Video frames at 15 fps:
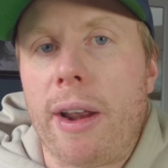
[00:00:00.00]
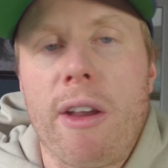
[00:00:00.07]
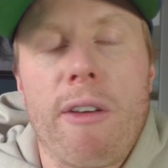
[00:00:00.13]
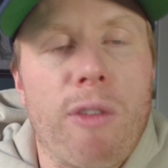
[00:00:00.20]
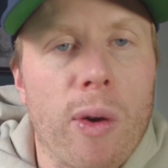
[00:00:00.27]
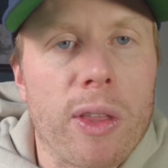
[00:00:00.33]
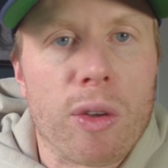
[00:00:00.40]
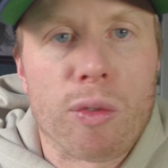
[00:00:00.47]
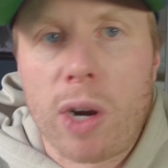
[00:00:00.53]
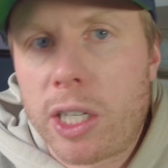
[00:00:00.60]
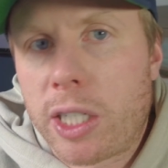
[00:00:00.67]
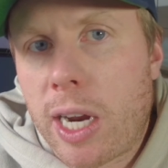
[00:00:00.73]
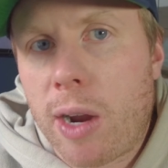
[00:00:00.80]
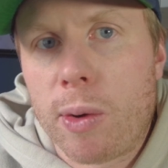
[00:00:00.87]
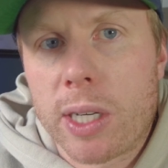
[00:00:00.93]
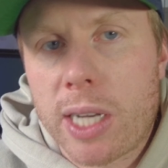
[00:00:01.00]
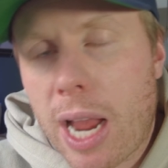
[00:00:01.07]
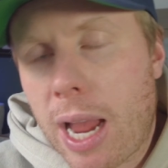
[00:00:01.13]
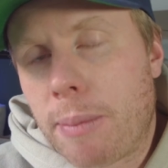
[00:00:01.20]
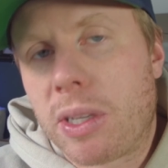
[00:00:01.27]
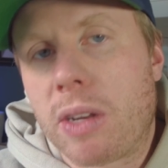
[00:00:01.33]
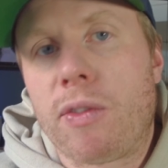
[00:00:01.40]
to avoid the rush hour
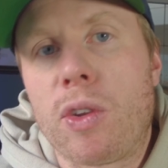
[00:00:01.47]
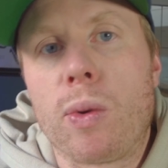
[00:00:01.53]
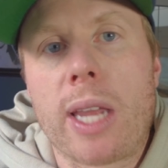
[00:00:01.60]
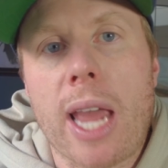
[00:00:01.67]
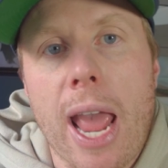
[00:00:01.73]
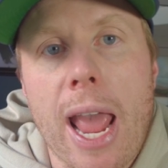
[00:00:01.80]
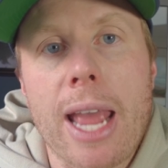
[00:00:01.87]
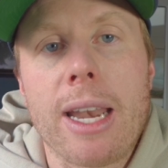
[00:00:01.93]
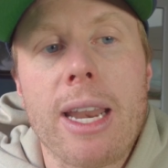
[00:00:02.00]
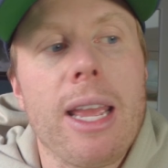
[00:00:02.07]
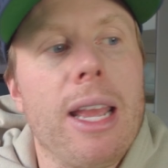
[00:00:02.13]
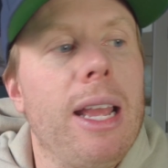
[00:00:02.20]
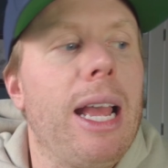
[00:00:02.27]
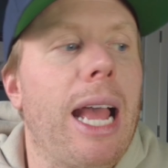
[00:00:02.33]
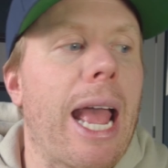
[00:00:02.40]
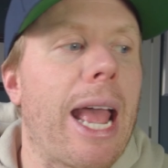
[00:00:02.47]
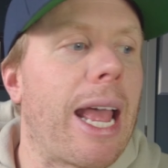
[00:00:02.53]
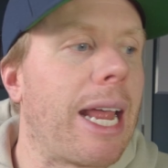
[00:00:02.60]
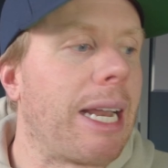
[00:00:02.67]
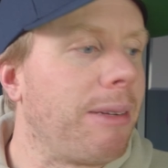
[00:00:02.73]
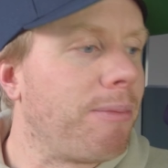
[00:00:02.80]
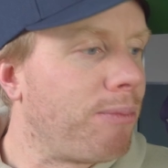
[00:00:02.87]
times if you can.
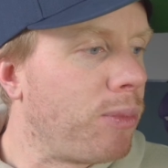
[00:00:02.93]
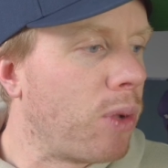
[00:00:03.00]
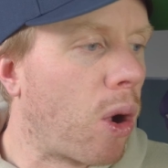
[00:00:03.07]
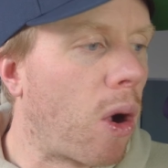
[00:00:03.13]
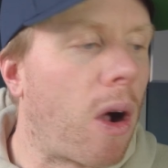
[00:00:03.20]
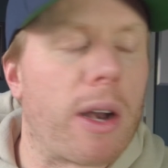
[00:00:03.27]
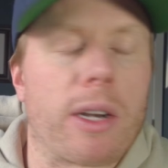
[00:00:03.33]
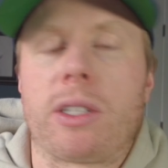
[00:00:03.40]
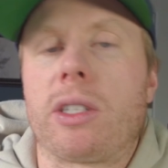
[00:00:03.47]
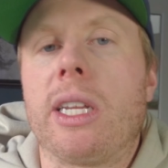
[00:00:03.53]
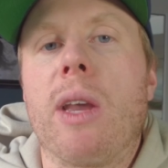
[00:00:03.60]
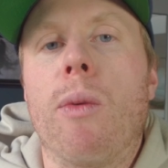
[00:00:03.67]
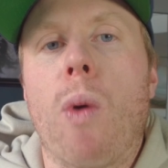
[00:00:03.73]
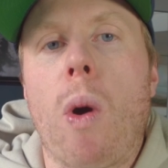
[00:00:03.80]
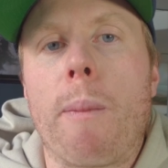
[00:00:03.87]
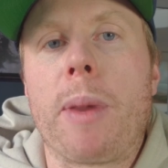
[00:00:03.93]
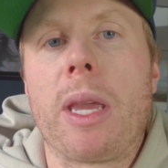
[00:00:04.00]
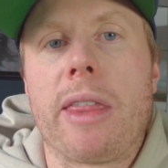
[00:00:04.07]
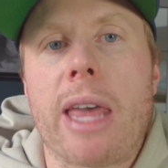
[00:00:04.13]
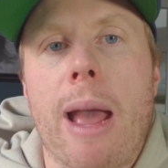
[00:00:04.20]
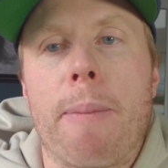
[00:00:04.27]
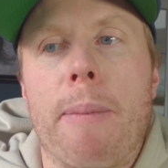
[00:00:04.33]
And honestly, it won't be
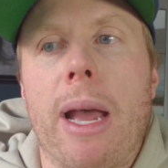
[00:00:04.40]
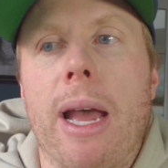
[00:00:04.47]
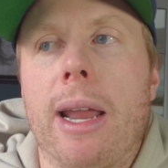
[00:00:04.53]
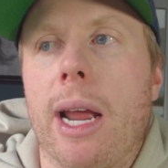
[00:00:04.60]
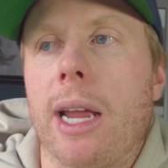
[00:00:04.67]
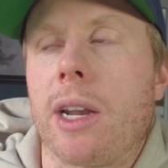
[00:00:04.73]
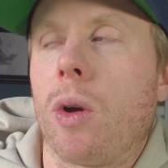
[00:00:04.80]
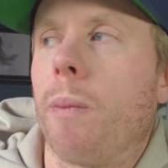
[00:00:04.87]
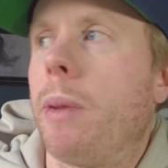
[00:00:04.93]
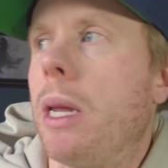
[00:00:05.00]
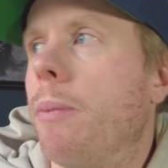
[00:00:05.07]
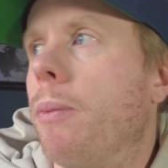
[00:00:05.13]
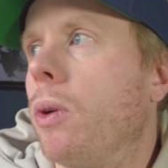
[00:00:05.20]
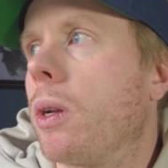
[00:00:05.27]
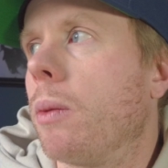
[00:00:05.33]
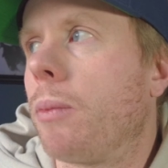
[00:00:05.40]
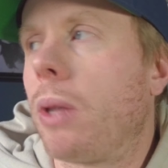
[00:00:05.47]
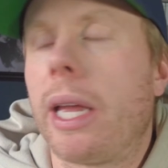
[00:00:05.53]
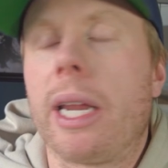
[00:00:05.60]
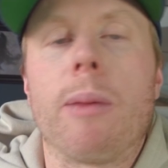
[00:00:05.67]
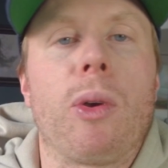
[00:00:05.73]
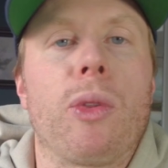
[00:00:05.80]
that bad. I know people
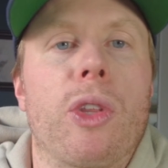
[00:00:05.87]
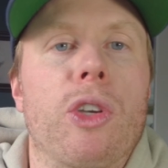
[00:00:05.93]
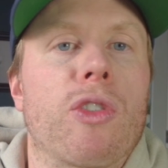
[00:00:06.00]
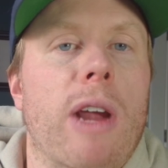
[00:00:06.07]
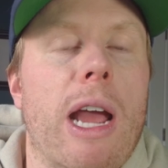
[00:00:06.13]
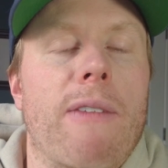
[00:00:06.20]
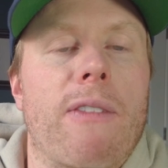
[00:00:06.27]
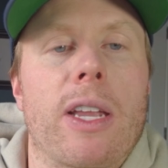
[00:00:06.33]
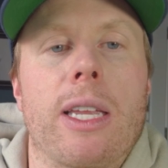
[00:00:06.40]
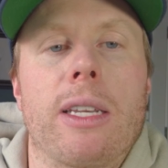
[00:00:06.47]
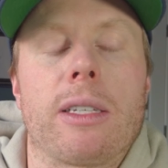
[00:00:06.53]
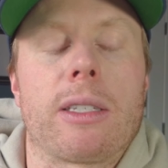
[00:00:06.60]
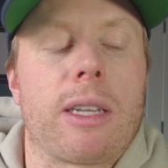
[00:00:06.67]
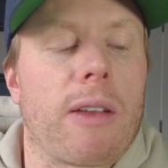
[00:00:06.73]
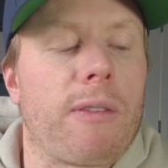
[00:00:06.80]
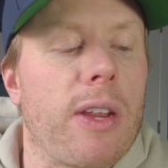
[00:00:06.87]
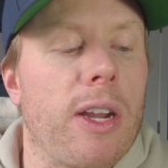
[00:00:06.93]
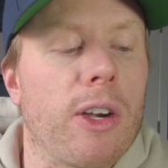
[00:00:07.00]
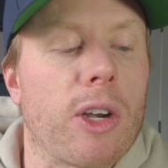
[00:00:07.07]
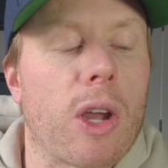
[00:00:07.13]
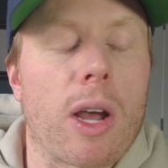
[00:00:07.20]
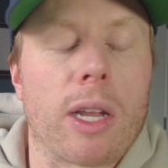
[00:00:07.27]
complain about the traffic and stuff
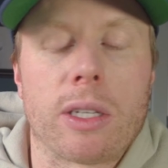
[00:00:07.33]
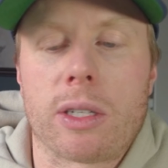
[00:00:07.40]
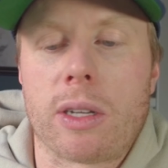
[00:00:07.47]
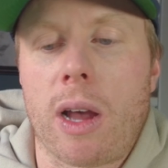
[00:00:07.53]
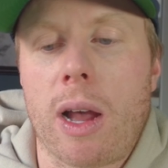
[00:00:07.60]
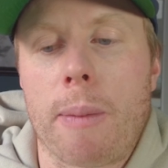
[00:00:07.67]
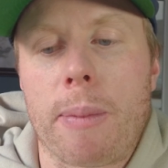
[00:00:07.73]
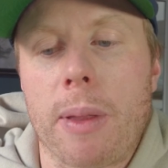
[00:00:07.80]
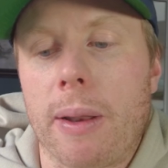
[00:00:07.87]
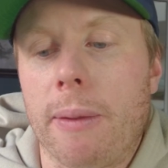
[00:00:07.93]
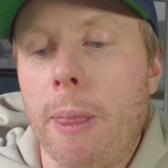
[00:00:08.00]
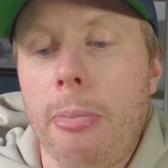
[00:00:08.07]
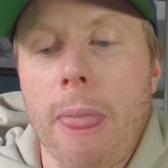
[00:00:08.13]
here nonstop, and